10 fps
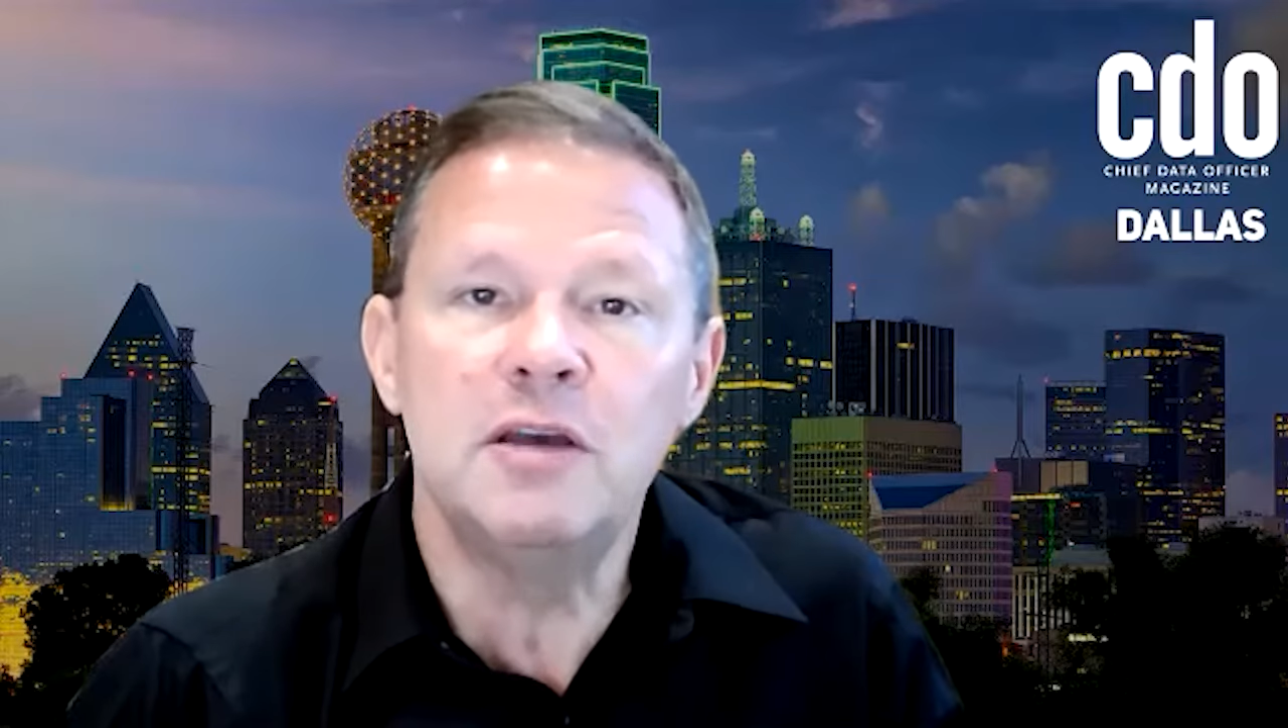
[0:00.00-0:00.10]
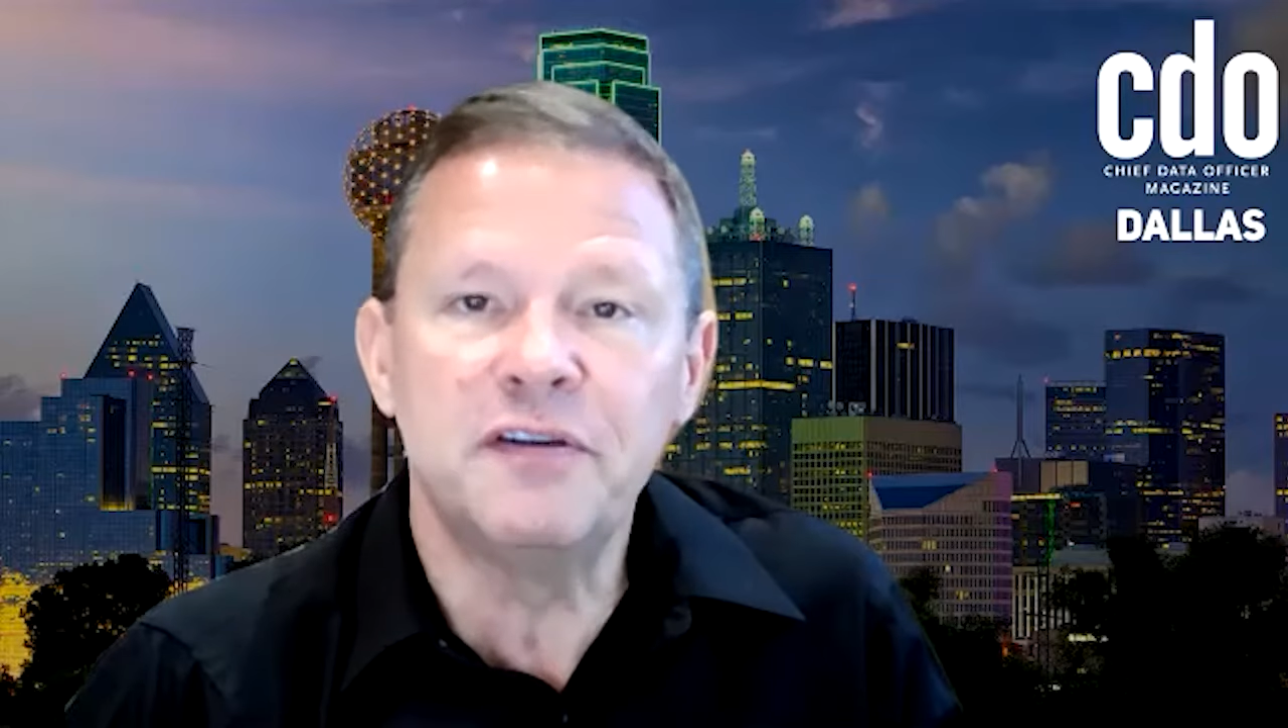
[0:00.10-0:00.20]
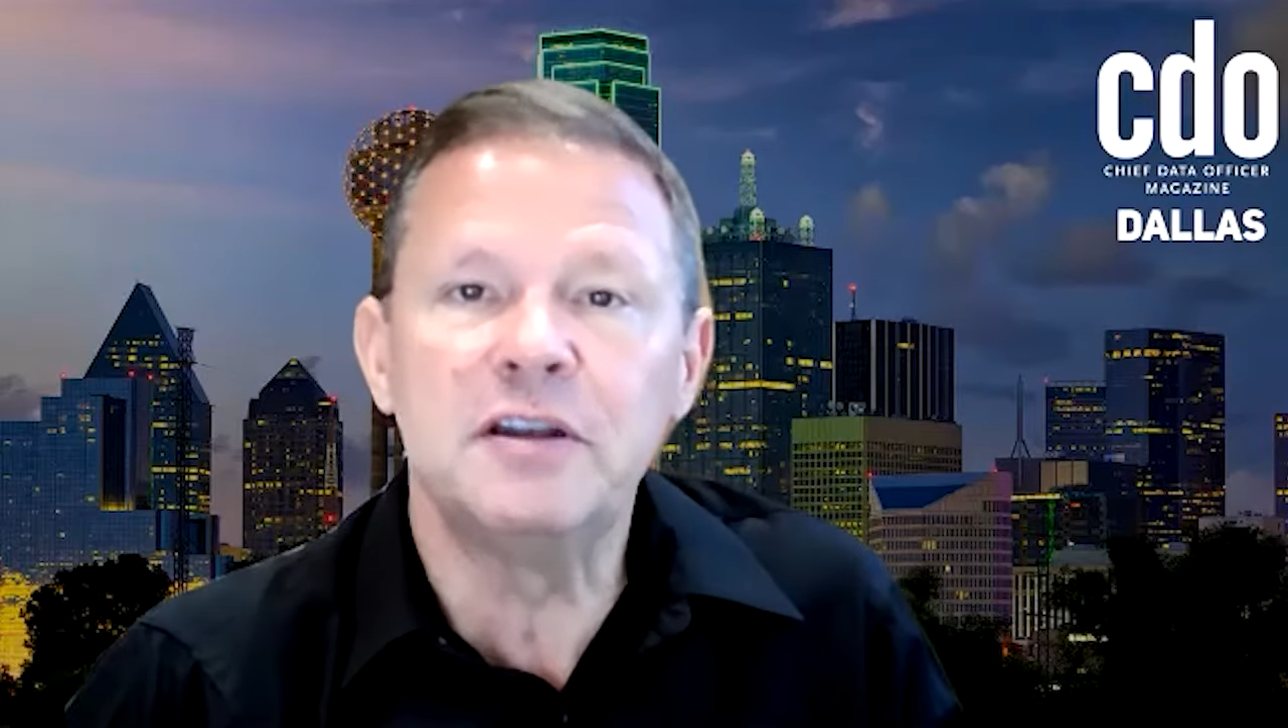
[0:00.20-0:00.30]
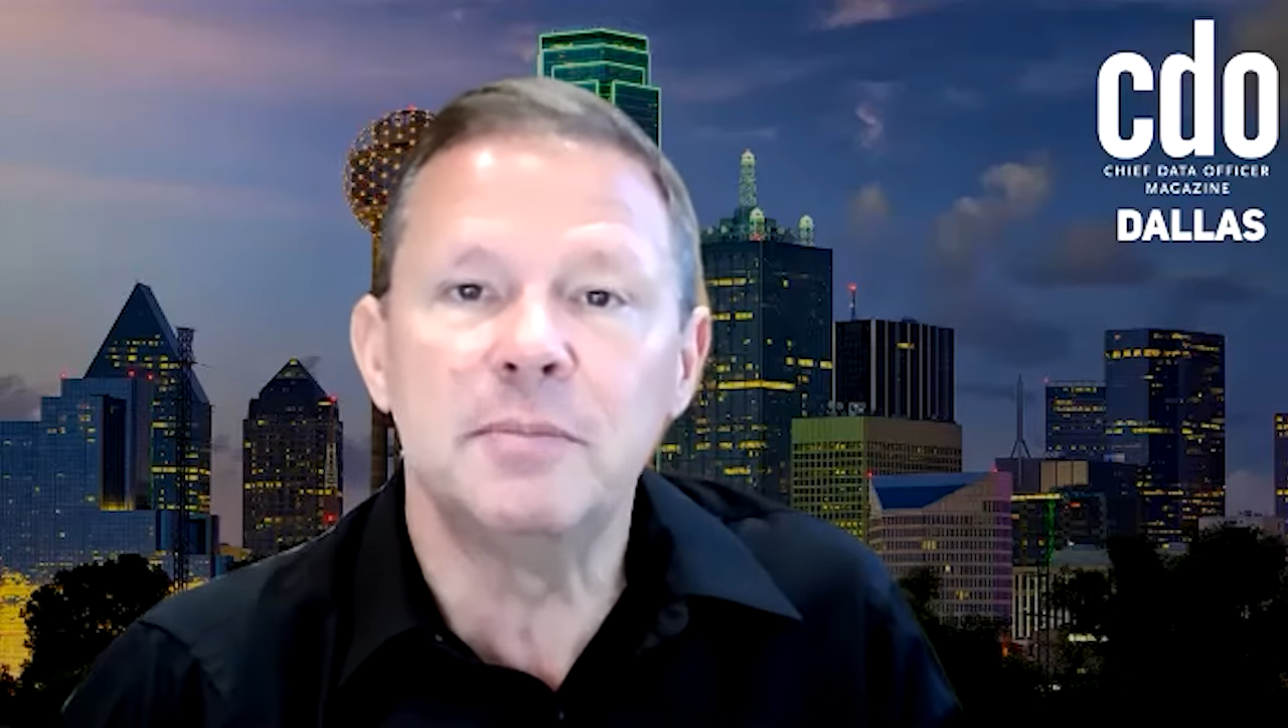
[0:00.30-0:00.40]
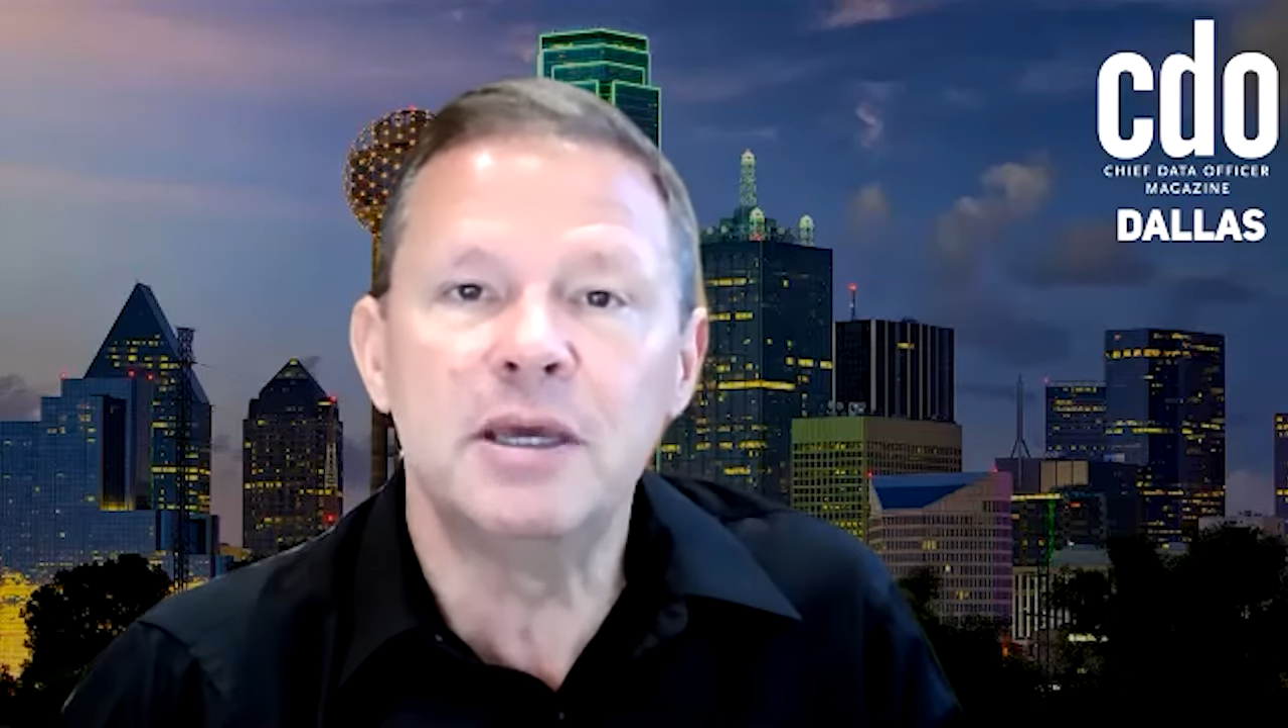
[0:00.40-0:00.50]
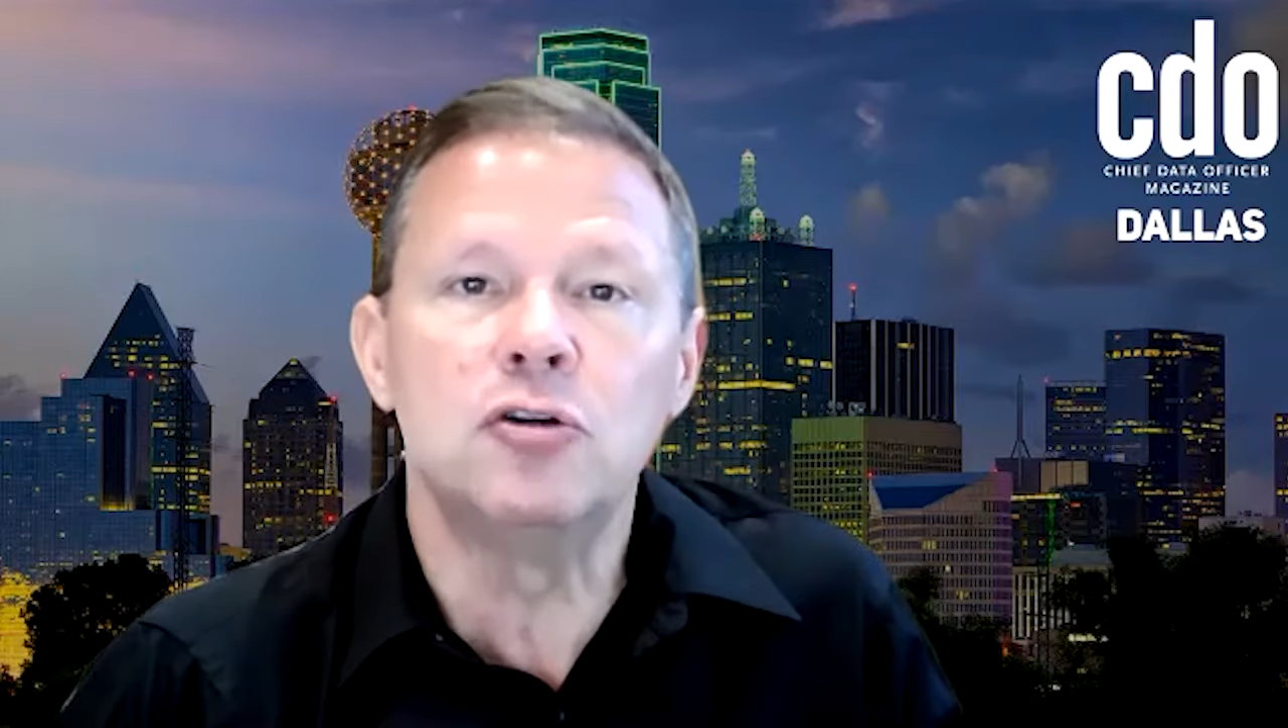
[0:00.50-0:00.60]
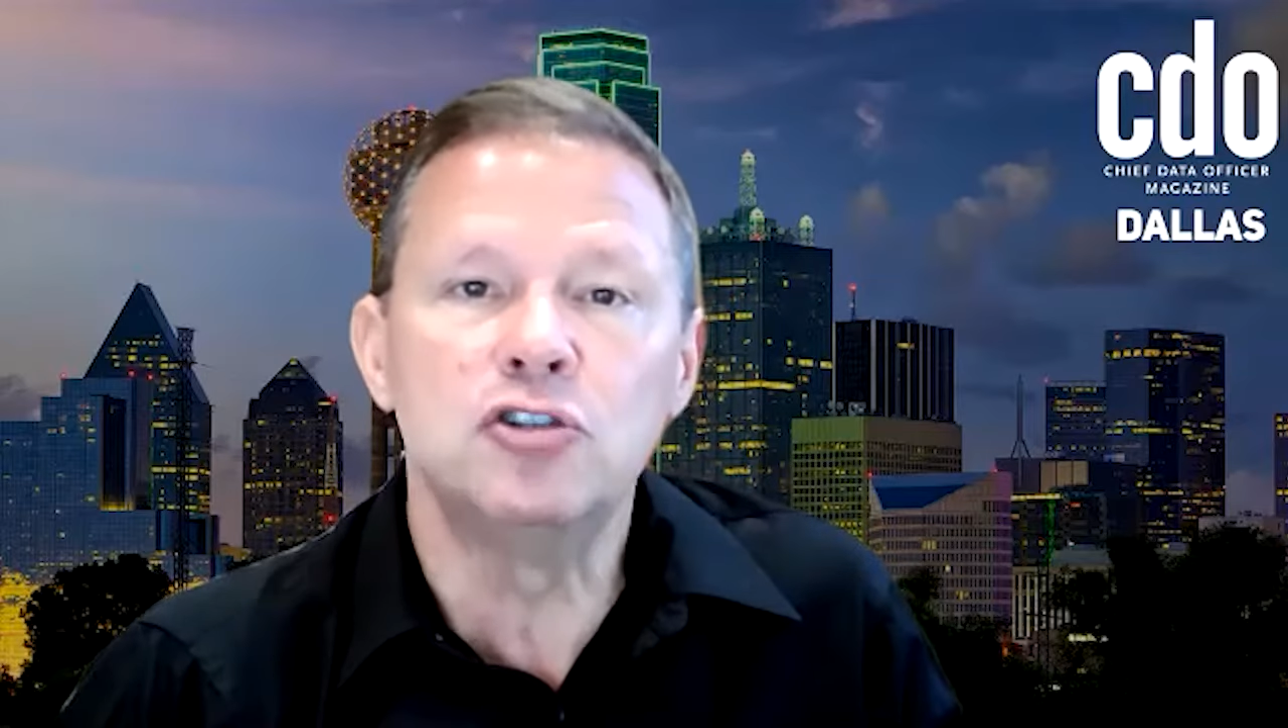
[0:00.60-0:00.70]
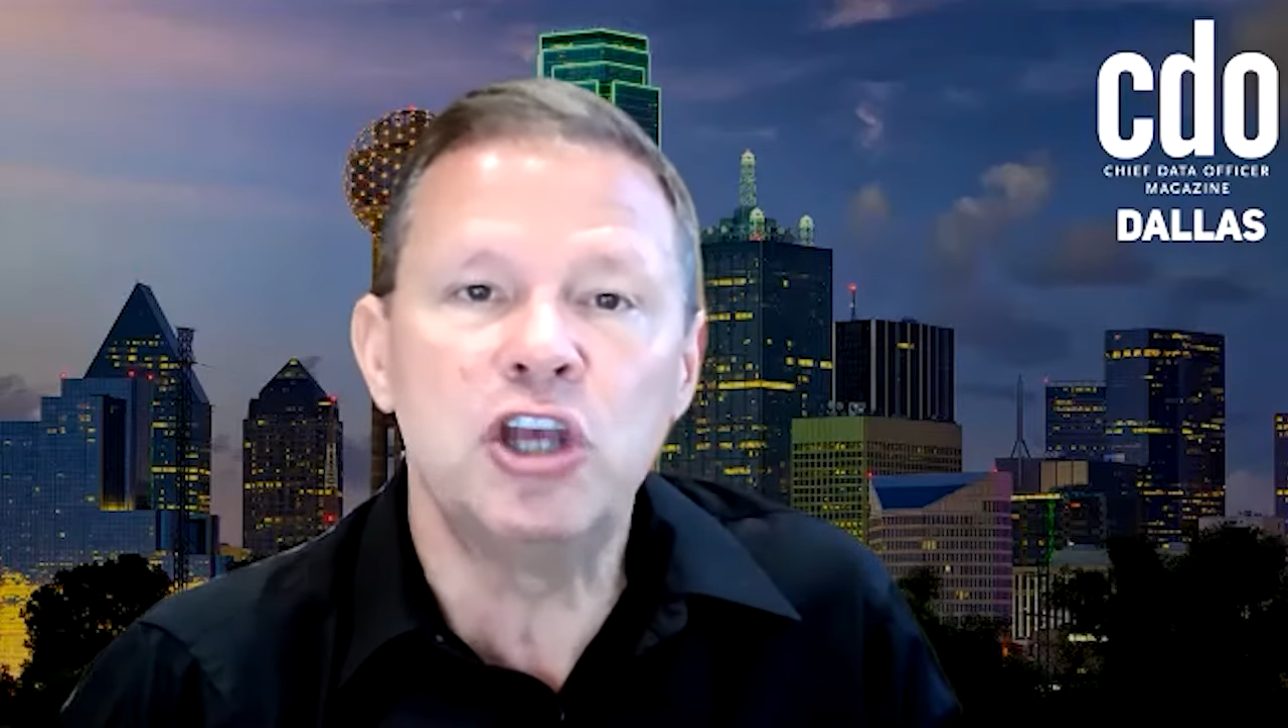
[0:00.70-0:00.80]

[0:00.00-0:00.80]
fundamental